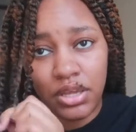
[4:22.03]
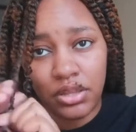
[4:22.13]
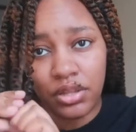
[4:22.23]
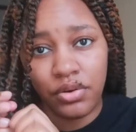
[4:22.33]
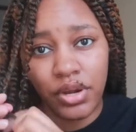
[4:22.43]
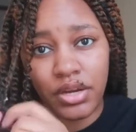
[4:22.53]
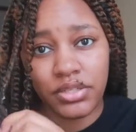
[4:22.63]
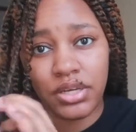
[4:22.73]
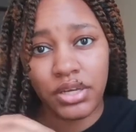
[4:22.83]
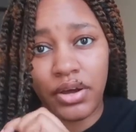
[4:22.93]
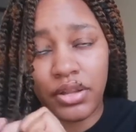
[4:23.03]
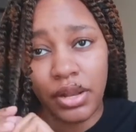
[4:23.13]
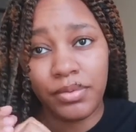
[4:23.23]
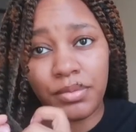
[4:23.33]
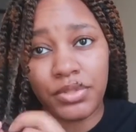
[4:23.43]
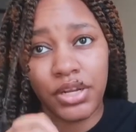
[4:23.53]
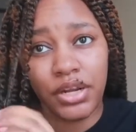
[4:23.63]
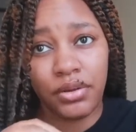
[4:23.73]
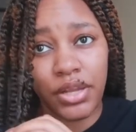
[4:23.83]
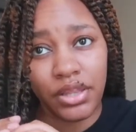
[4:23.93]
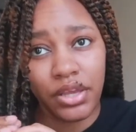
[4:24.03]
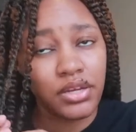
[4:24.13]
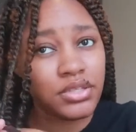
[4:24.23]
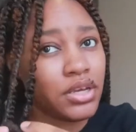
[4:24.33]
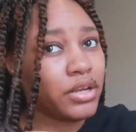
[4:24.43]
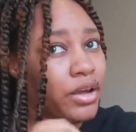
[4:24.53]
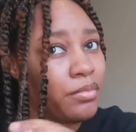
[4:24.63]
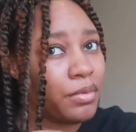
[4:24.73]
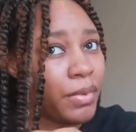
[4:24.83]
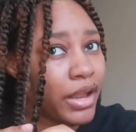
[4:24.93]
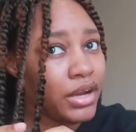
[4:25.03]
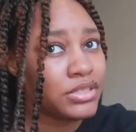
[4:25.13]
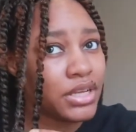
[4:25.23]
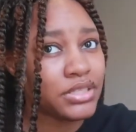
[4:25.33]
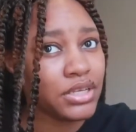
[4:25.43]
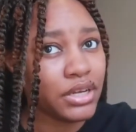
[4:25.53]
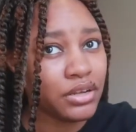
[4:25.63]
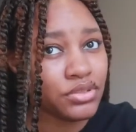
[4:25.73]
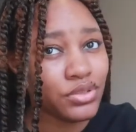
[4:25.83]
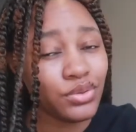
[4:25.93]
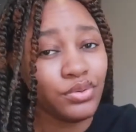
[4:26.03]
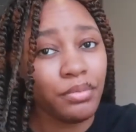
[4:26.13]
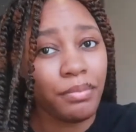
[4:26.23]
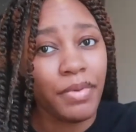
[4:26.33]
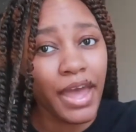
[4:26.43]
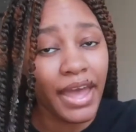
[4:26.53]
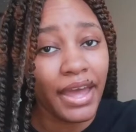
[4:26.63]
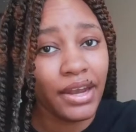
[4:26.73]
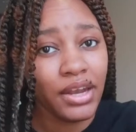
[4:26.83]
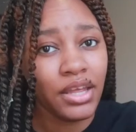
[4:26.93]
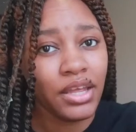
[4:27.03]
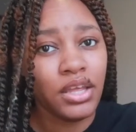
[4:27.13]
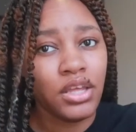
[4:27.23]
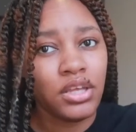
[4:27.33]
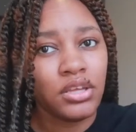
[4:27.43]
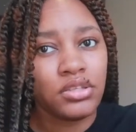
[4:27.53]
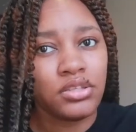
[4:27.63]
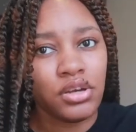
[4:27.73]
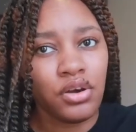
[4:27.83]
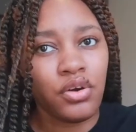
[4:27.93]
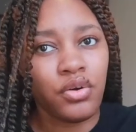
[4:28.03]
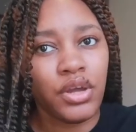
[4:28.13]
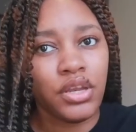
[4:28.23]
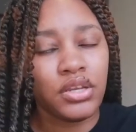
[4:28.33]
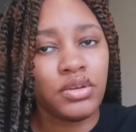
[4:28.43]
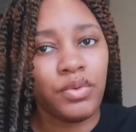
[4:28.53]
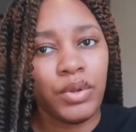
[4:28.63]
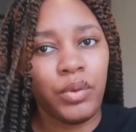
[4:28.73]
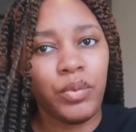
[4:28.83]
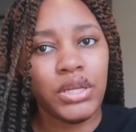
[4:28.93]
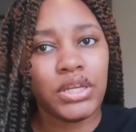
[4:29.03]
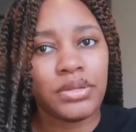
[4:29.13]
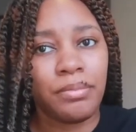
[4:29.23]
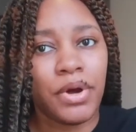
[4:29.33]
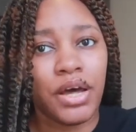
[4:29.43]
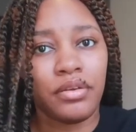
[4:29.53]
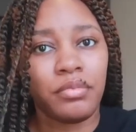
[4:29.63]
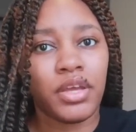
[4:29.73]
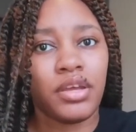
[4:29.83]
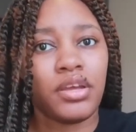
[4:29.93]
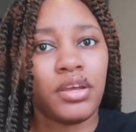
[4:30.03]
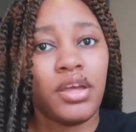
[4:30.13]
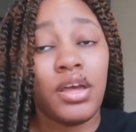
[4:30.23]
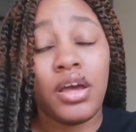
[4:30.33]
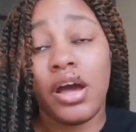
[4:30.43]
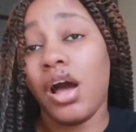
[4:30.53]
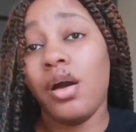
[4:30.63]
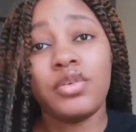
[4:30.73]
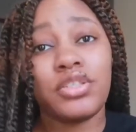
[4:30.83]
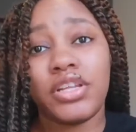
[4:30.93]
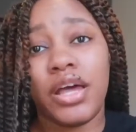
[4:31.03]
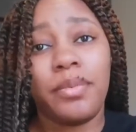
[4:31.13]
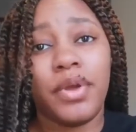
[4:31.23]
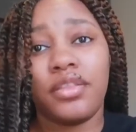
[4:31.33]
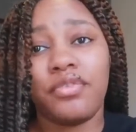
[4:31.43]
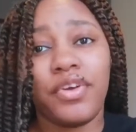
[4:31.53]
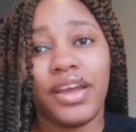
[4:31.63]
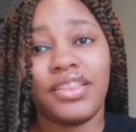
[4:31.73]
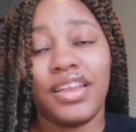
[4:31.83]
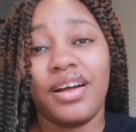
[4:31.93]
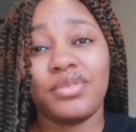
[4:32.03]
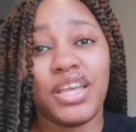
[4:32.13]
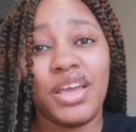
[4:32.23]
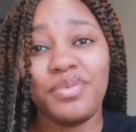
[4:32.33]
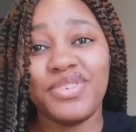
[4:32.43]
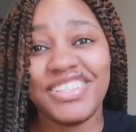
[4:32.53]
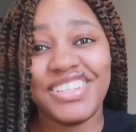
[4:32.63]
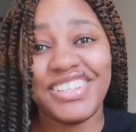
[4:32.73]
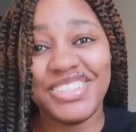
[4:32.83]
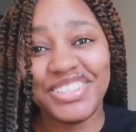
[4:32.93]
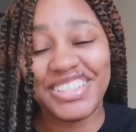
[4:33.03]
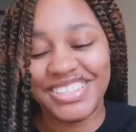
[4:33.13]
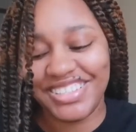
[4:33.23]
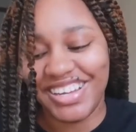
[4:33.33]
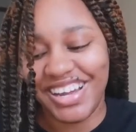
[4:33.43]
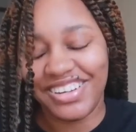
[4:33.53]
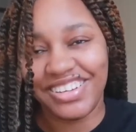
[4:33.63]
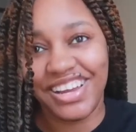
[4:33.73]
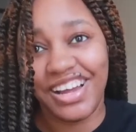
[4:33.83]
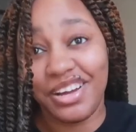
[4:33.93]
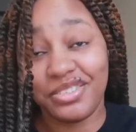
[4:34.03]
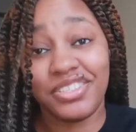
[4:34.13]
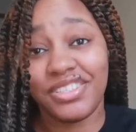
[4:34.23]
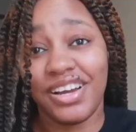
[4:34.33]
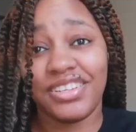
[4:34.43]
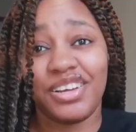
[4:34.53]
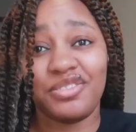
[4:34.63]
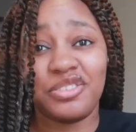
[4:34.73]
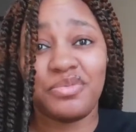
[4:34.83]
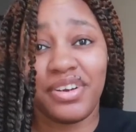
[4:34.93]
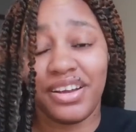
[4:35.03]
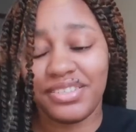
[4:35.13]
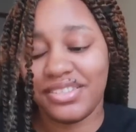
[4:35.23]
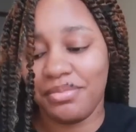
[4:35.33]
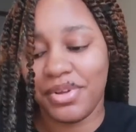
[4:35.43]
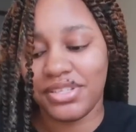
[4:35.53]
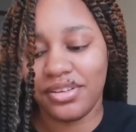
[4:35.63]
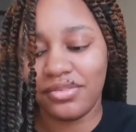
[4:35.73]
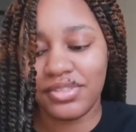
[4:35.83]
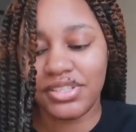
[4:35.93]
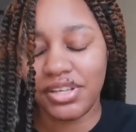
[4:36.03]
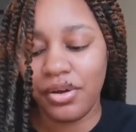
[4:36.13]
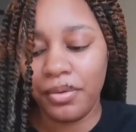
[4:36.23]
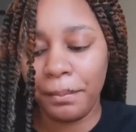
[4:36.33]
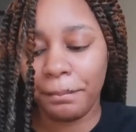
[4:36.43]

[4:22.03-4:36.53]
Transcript: The little hair sticking out, a lot of people say they don't like the hair sticking out, but my hair is not sticking out too bad, so it really doesn't bother me. I was just happy at the fact that I was able to do this style. Like, I was shocked, I was surprised at myself. So